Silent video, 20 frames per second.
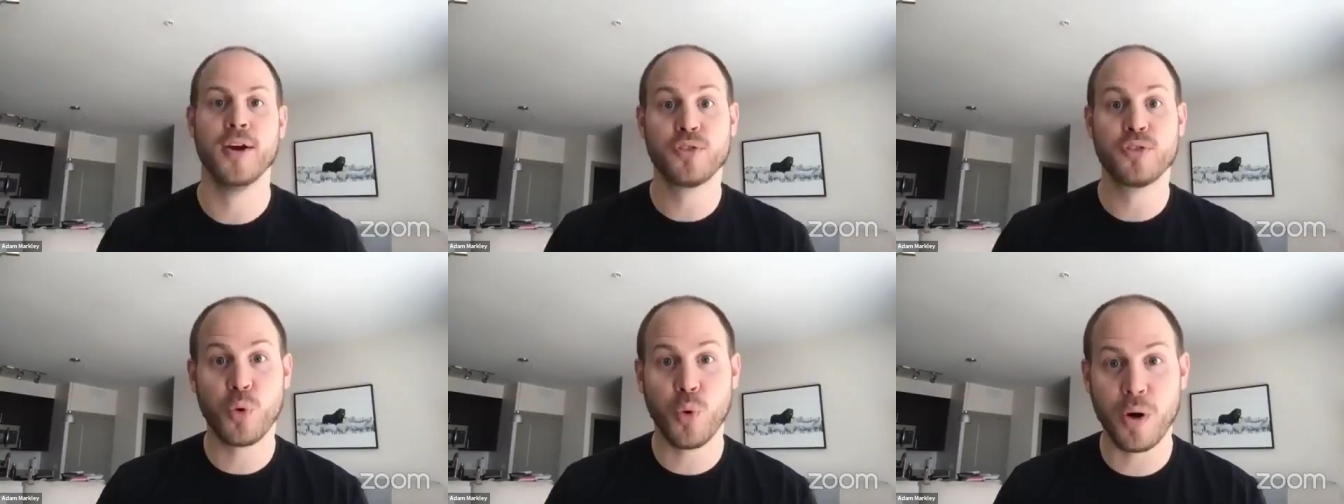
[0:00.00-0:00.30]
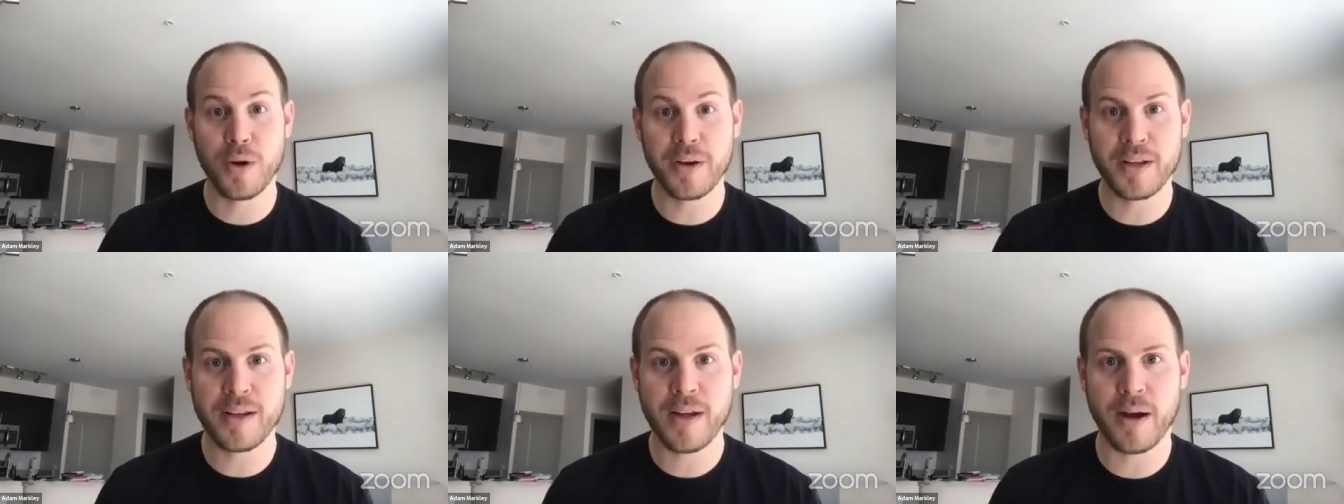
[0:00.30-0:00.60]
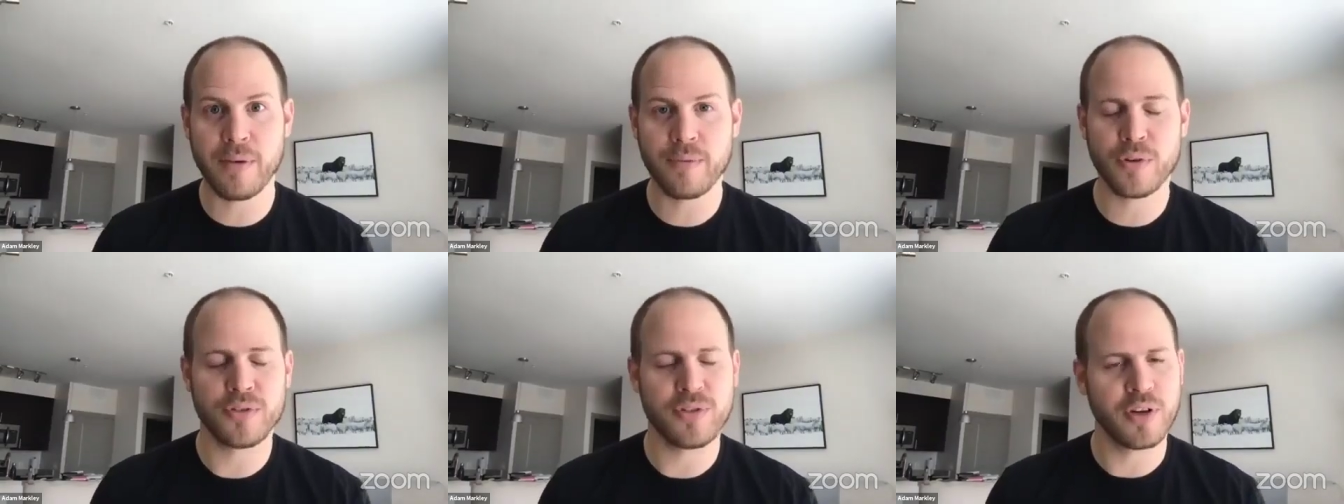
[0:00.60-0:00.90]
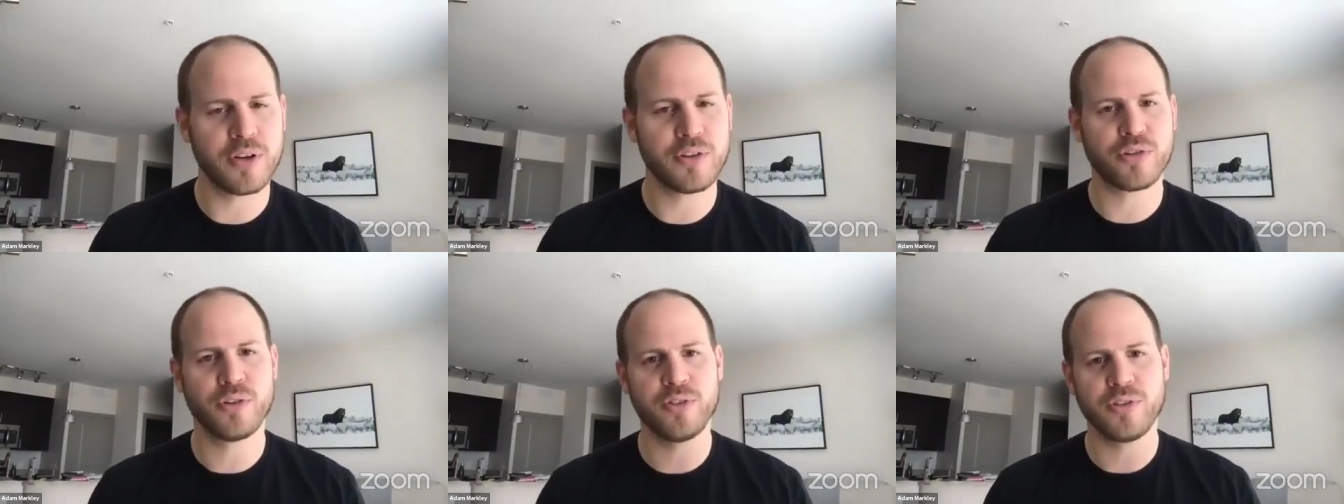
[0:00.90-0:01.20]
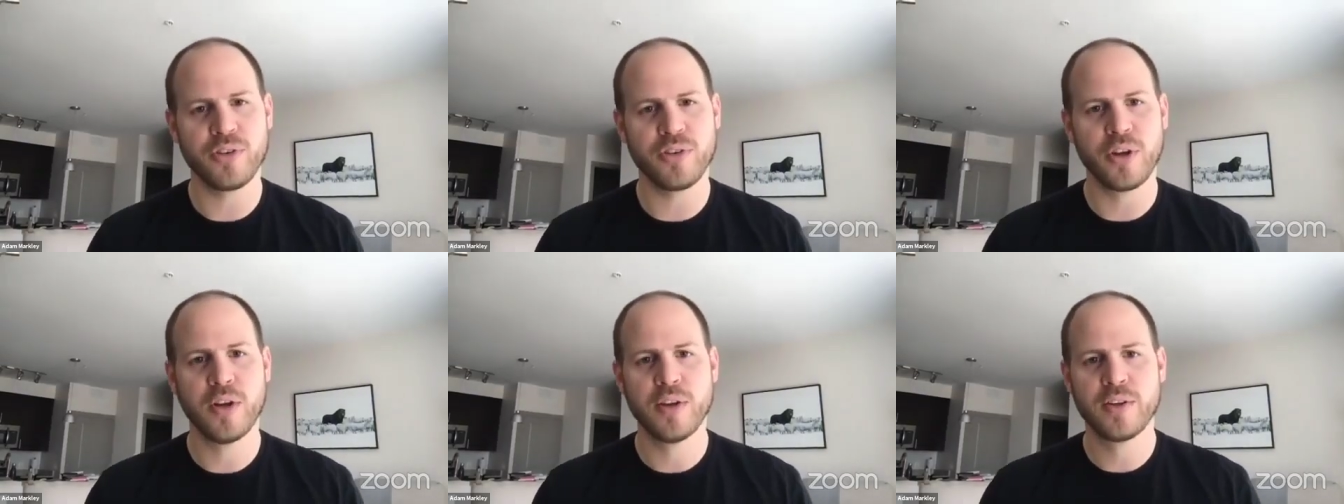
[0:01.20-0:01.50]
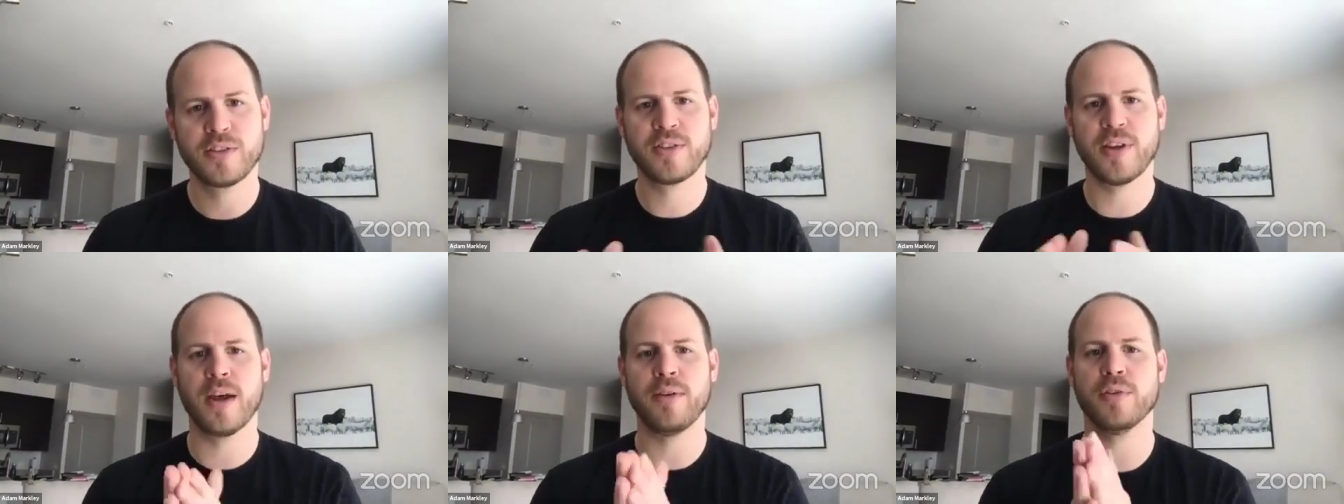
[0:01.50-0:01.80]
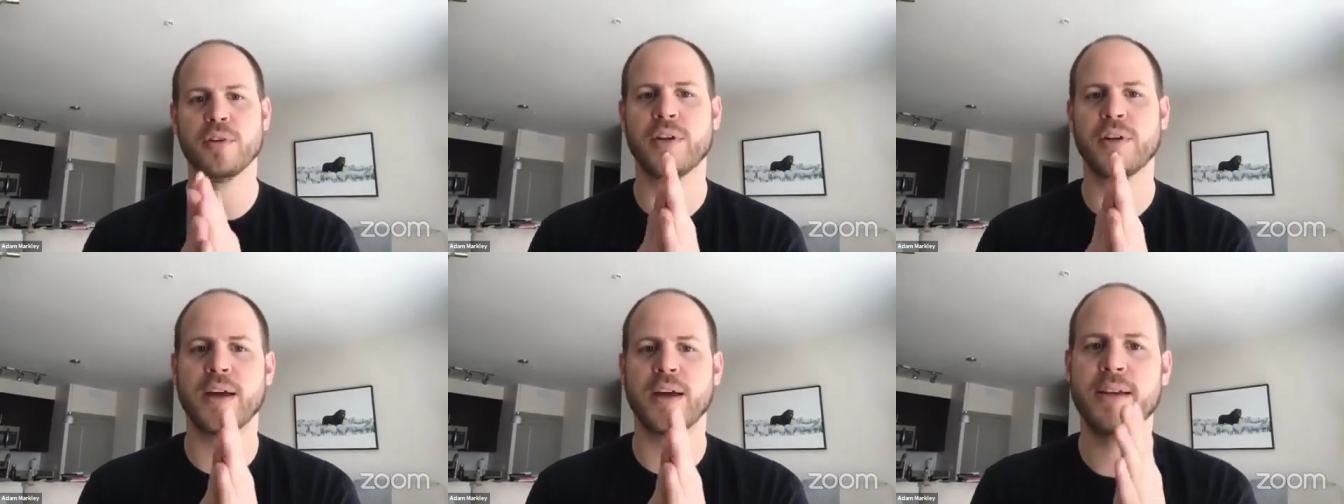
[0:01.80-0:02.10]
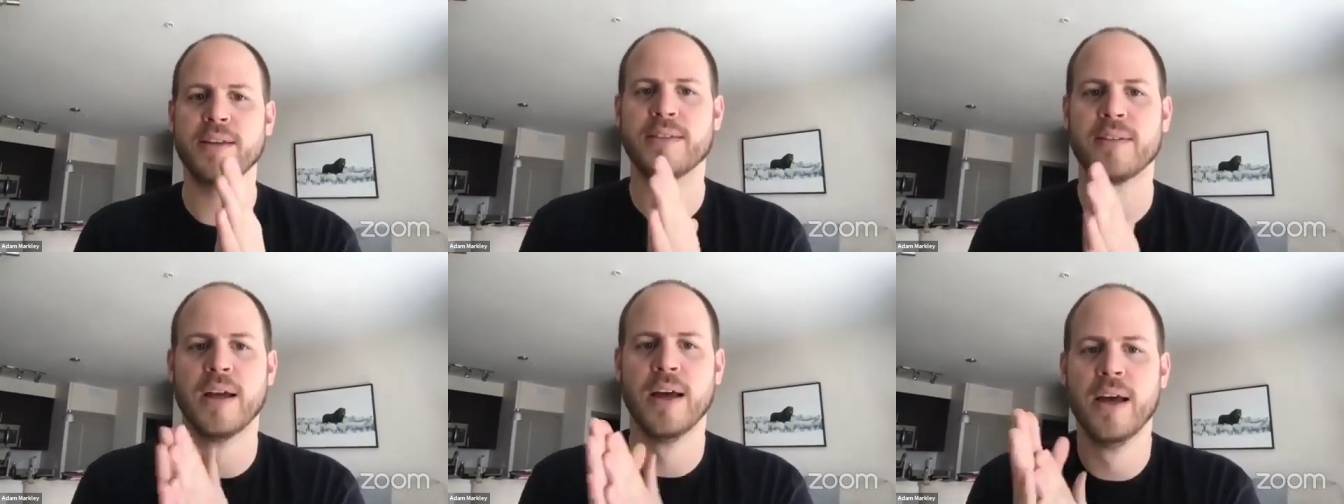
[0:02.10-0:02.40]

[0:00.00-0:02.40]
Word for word: 20 conversations, seven days.